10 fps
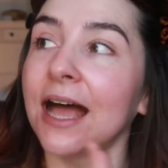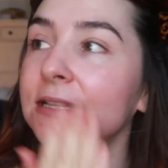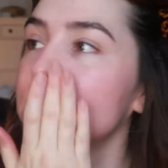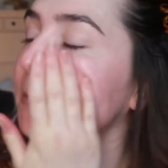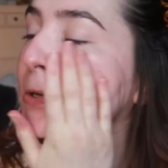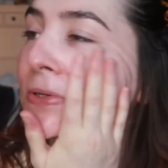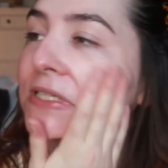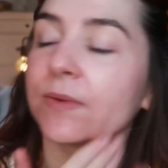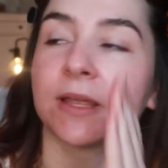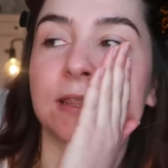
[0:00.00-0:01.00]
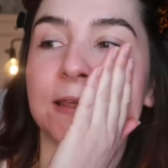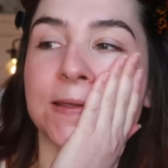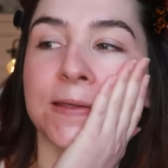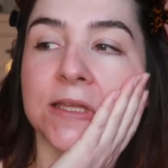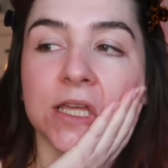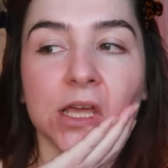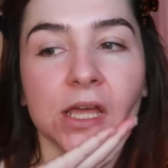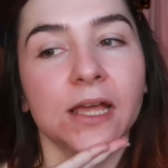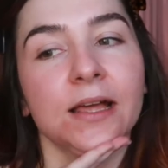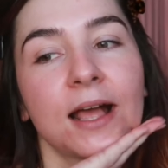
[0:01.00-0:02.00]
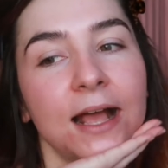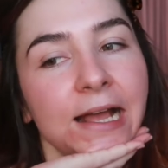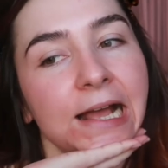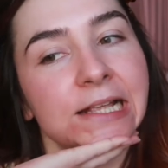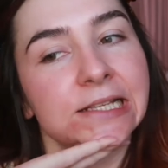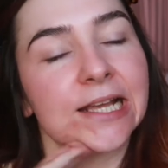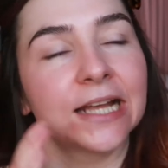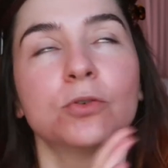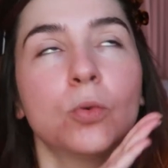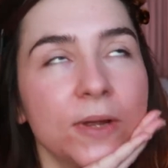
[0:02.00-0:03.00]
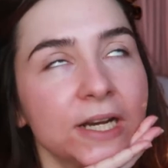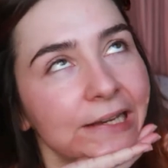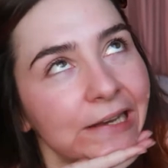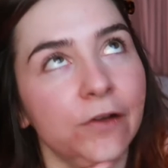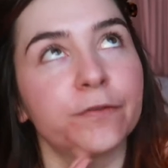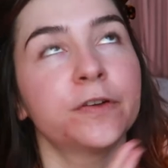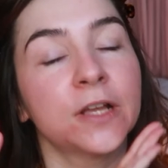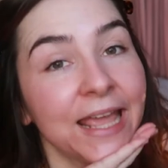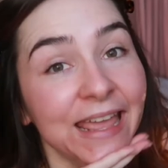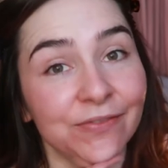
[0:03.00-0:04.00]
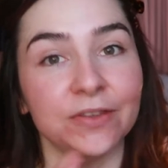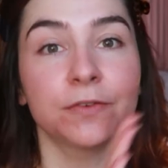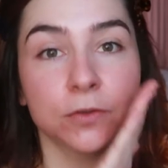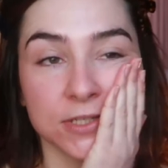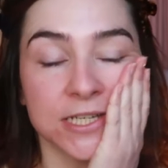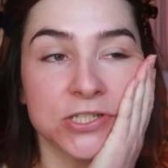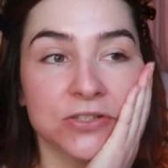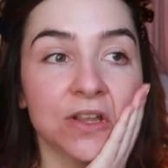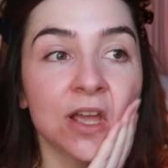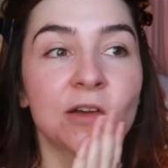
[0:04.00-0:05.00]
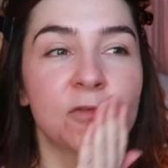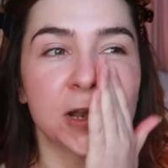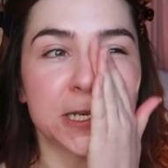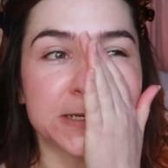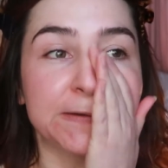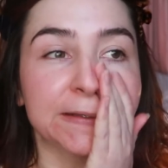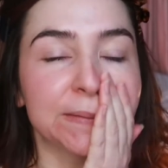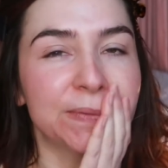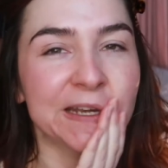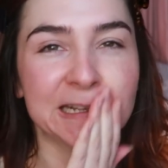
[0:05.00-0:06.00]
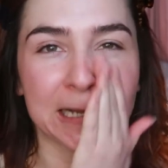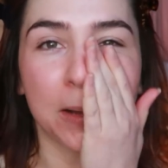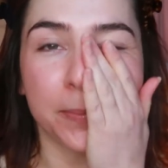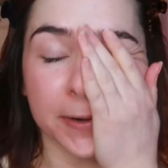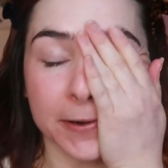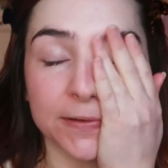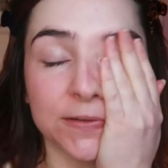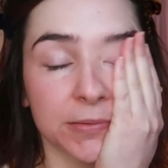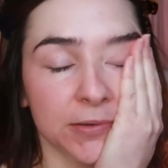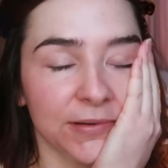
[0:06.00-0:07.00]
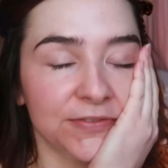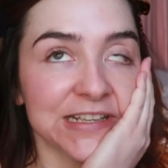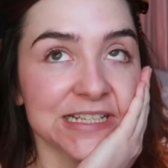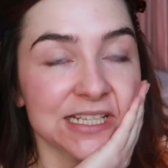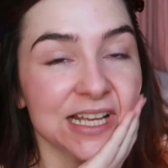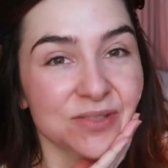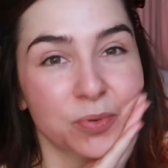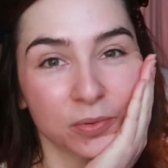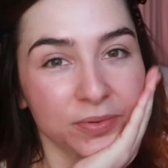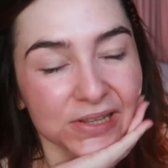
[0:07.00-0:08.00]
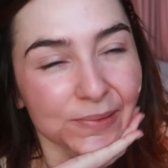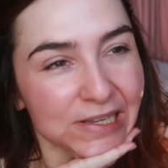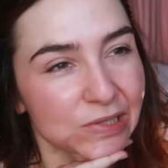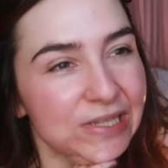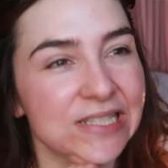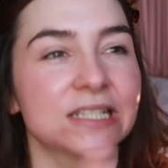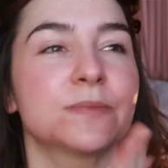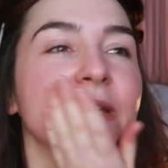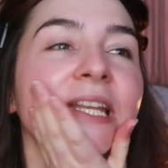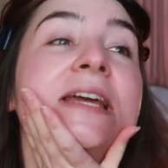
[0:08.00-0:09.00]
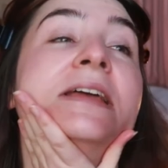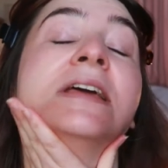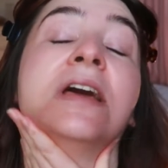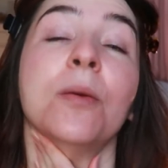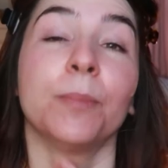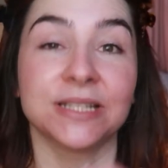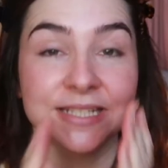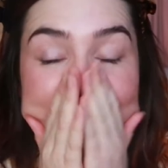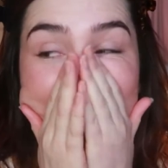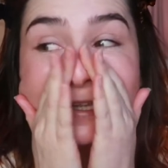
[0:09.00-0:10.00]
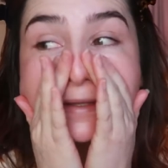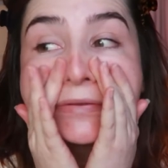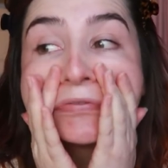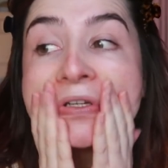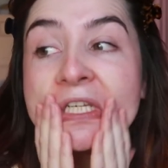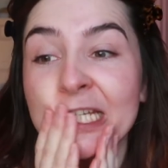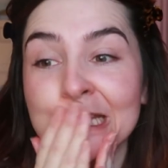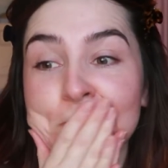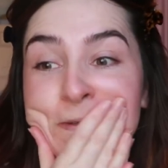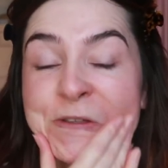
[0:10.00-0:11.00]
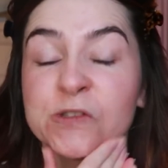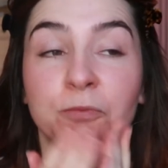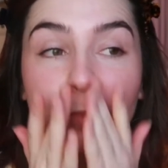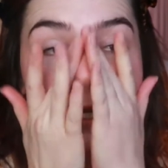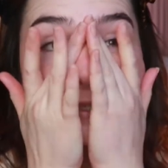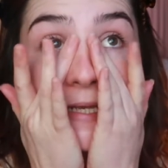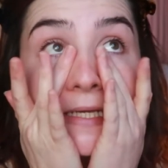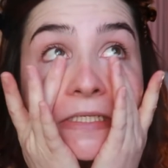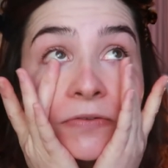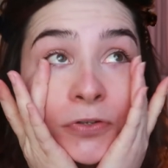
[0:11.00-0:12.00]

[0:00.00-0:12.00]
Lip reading: And to be honest with you, I don't wear enough heavy foundation for it to really break up around about my face. That's probably the best way to explain it. But today, the foundation that you've picked is a